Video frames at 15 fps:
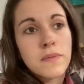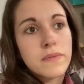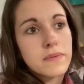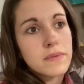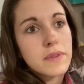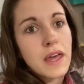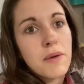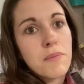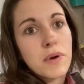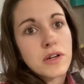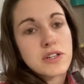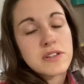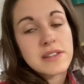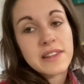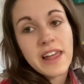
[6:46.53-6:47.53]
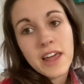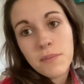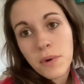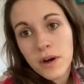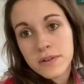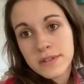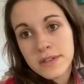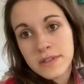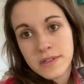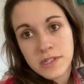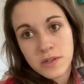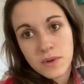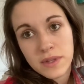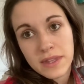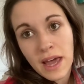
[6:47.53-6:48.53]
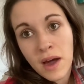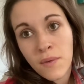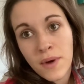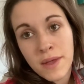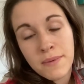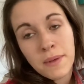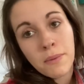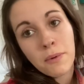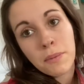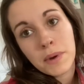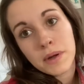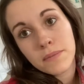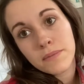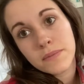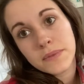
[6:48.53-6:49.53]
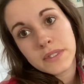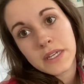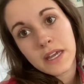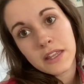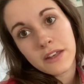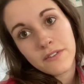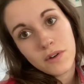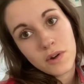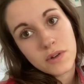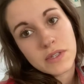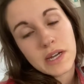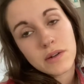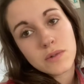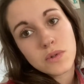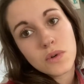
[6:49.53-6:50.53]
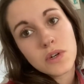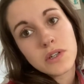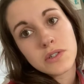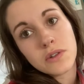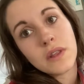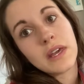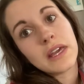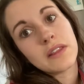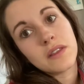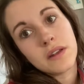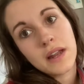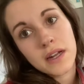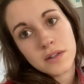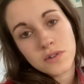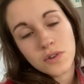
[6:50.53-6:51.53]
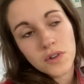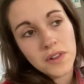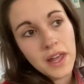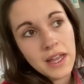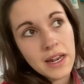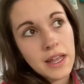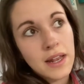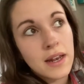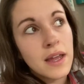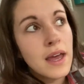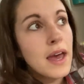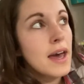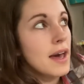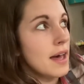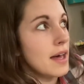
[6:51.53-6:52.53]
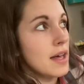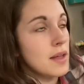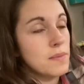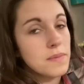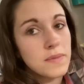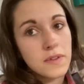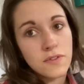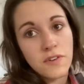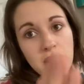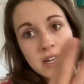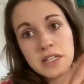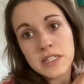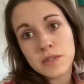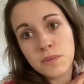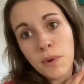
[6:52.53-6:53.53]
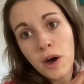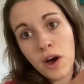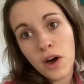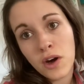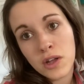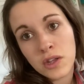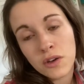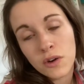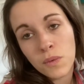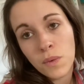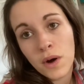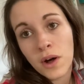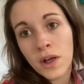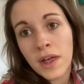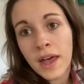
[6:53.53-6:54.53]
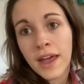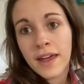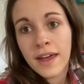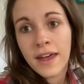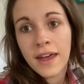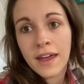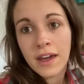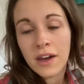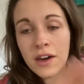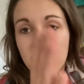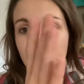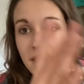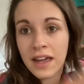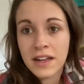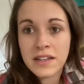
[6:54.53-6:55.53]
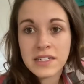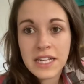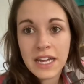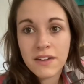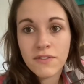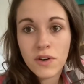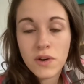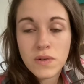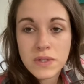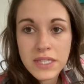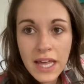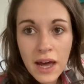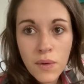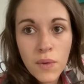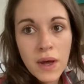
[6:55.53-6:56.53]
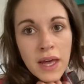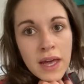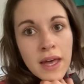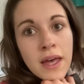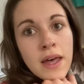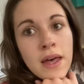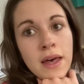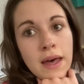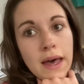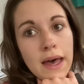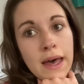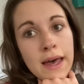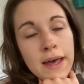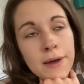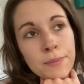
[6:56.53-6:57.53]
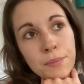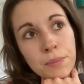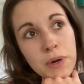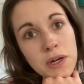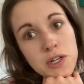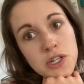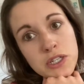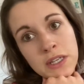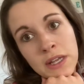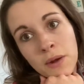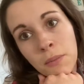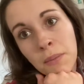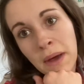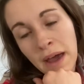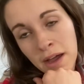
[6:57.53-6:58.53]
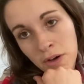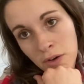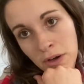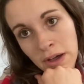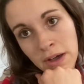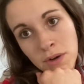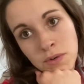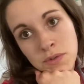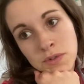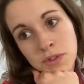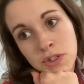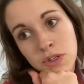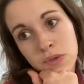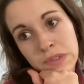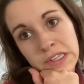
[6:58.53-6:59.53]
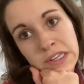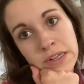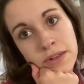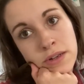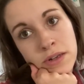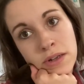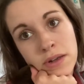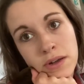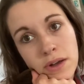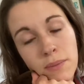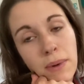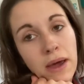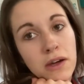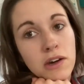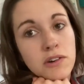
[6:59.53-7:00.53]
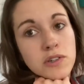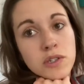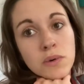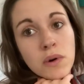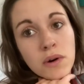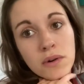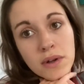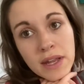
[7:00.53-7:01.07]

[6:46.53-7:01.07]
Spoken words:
they purchase light boxes and do it that way. People take the photos outdoors so they get the natural lighting. You find a spot on your wall, hang a hanger, and take photos that way. Purchasing a background, using a background you already